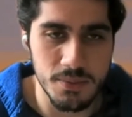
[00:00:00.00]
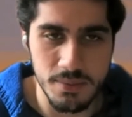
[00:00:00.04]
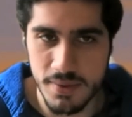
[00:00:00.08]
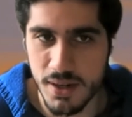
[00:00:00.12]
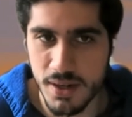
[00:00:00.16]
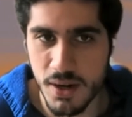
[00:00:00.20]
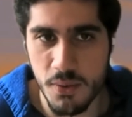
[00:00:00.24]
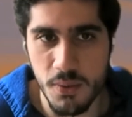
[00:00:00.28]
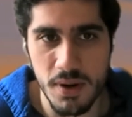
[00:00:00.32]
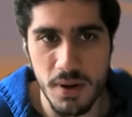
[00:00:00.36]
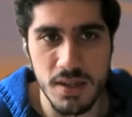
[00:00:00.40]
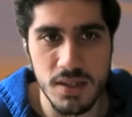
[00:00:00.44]

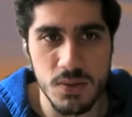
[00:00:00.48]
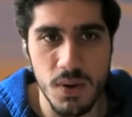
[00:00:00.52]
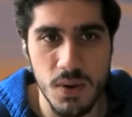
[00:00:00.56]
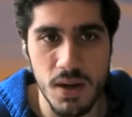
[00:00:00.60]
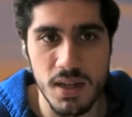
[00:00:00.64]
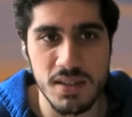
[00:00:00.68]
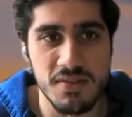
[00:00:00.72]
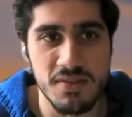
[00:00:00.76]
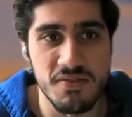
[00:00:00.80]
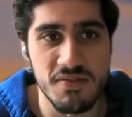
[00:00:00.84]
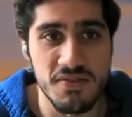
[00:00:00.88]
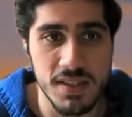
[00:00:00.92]
what is
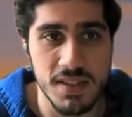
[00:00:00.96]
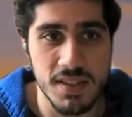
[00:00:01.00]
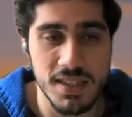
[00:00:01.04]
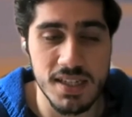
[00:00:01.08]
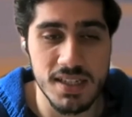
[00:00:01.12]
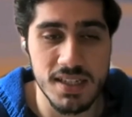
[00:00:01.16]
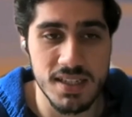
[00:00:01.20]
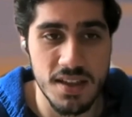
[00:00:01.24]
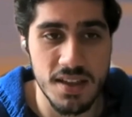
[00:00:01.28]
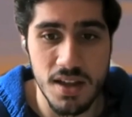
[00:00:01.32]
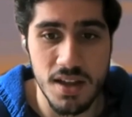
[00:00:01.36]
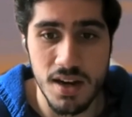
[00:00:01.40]
quantum
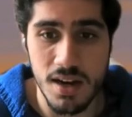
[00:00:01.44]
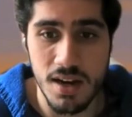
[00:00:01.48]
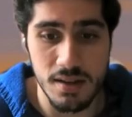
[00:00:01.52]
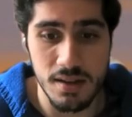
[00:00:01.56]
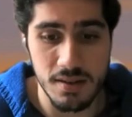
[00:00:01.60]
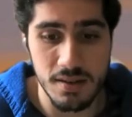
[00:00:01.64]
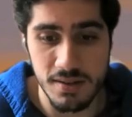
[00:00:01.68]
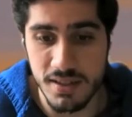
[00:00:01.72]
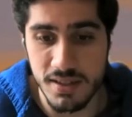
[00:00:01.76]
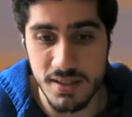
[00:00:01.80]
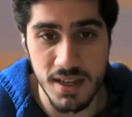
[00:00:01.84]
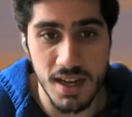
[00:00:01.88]
physics, and then it
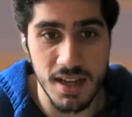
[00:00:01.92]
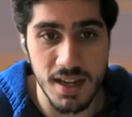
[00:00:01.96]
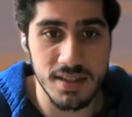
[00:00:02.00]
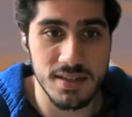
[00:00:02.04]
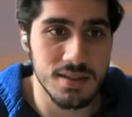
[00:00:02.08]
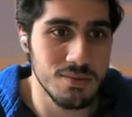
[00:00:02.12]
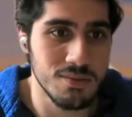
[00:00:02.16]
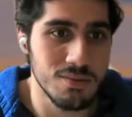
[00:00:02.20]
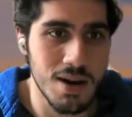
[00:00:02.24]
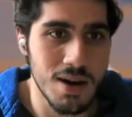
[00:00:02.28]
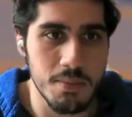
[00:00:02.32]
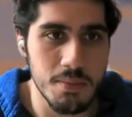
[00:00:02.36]

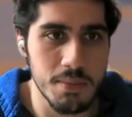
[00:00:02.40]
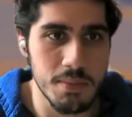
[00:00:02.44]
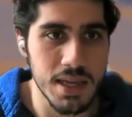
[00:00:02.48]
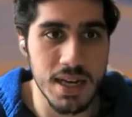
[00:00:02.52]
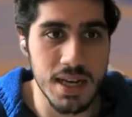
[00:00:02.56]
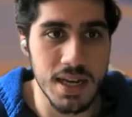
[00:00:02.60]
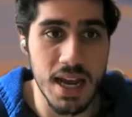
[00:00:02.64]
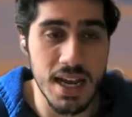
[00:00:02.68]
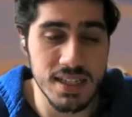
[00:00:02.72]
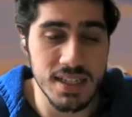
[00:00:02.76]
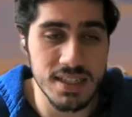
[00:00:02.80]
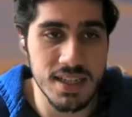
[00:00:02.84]
decides to write me
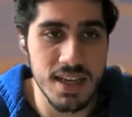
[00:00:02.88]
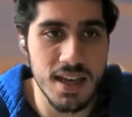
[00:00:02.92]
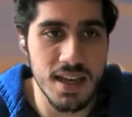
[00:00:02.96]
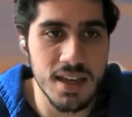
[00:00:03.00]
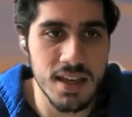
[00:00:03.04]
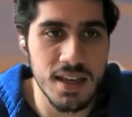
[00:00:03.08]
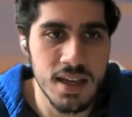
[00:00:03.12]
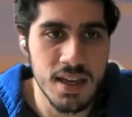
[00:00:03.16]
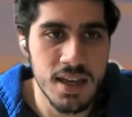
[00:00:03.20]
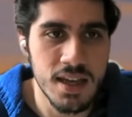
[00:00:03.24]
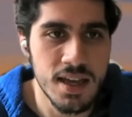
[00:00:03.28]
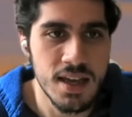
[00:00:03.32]
an essay,